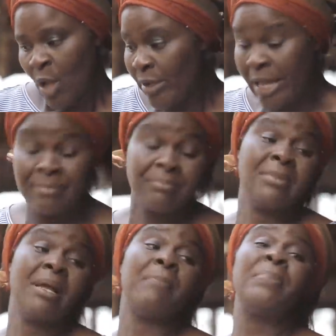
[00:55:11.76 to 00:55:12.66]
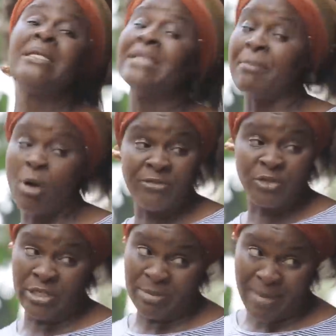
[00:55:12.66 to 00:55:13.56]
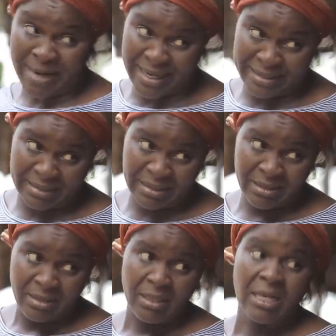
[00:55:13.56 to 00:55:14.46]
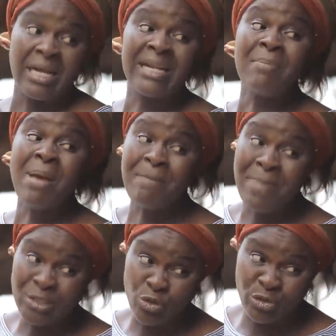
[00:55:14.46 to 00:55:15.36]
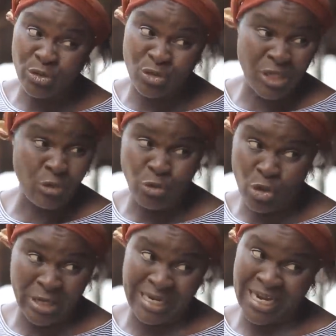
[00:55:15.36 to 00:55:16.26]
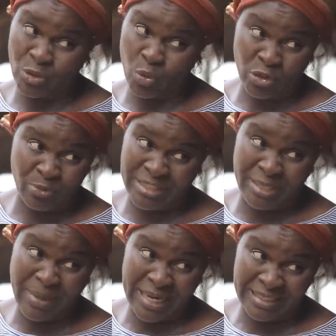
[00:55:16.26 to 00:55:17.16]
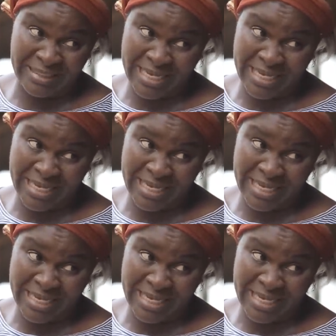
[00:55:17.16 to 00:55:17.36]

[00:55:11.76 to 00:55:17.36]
Okay, please, I'm off to the market. Remember to see Udoka that was beaten by the